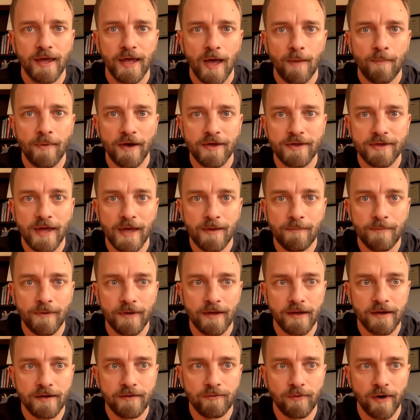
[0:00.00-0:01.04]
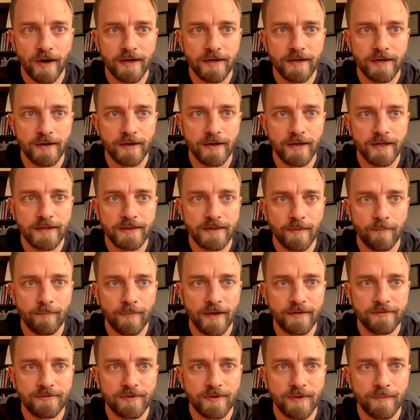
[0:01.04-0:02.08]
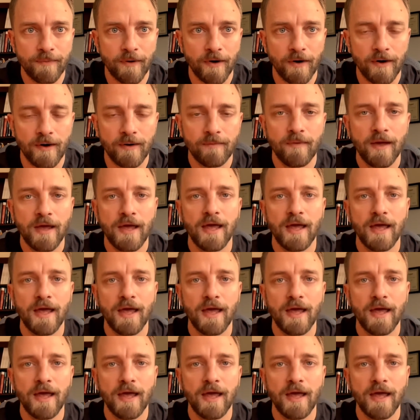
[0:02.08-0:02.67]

about yay big right here at the base of the palm